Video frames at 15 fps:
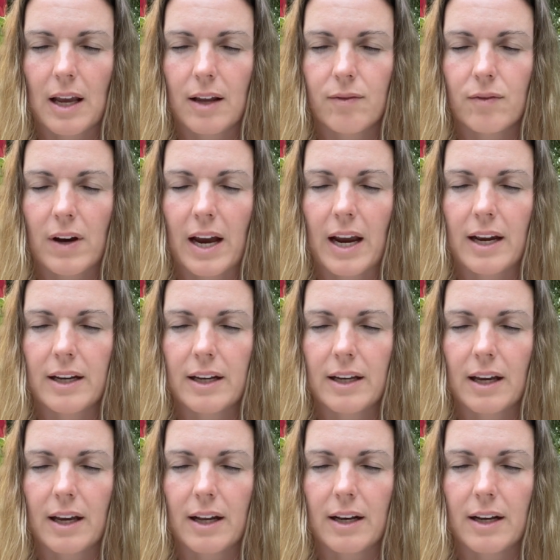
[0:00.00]
Inviting
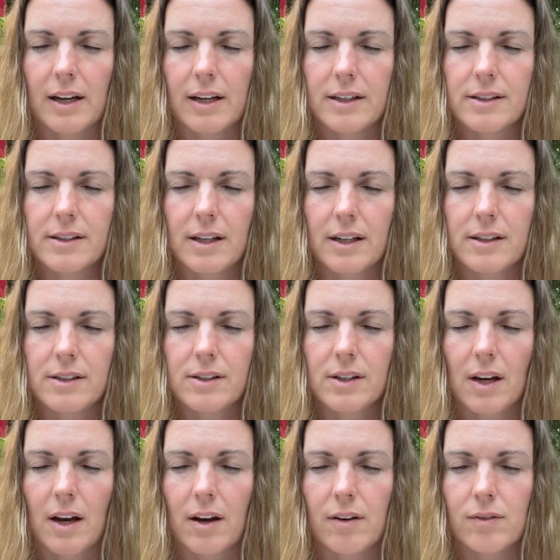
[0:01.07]
in a sense
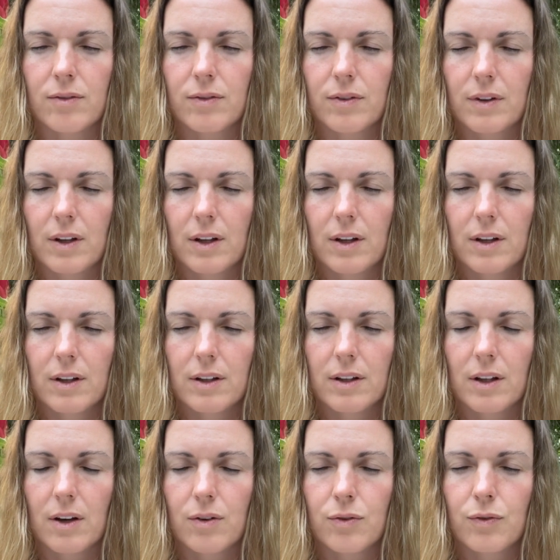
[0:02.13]
of
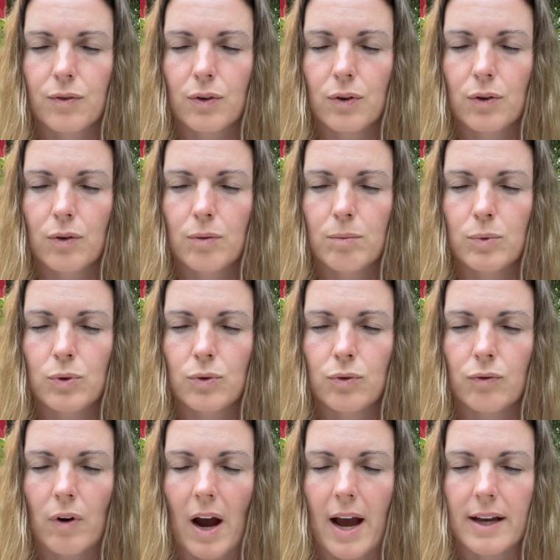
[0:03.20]
a full moon
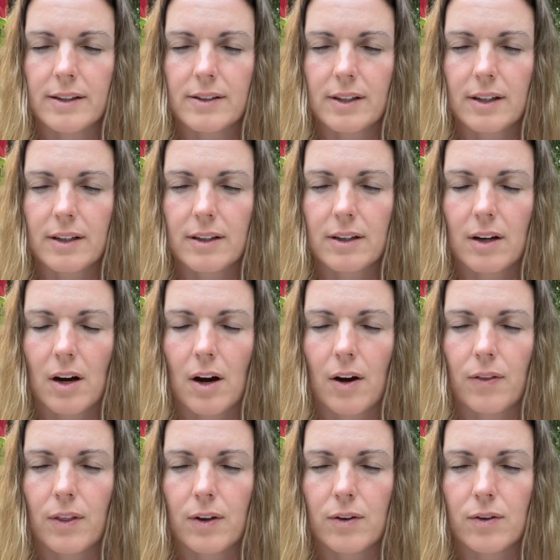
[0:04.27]
rising
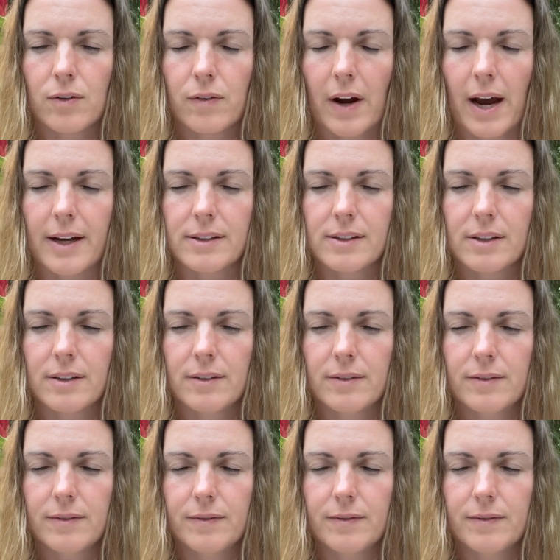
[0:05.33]
on the horizon.